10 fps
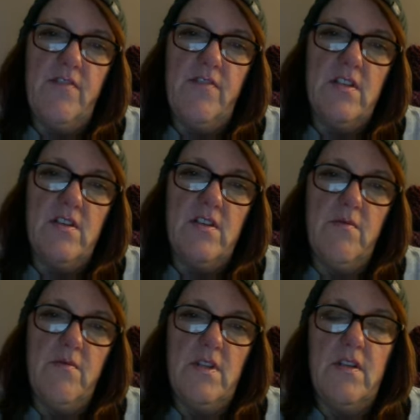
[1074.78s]
to start
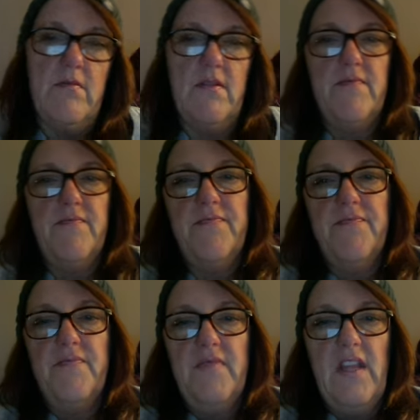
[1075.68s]
with this one,
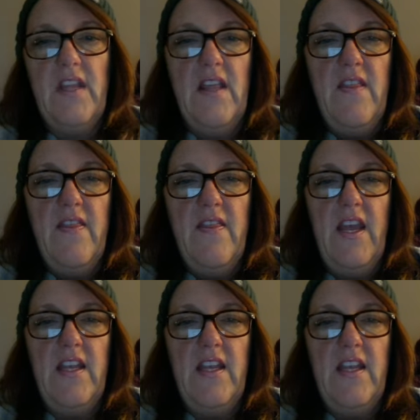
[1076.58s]
the
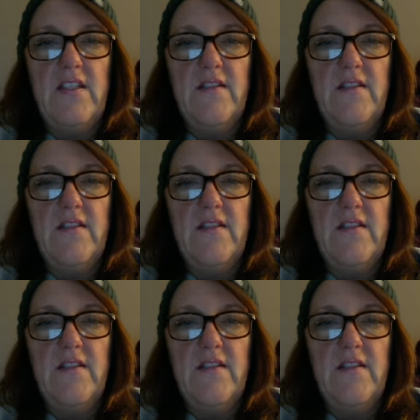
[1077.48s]
8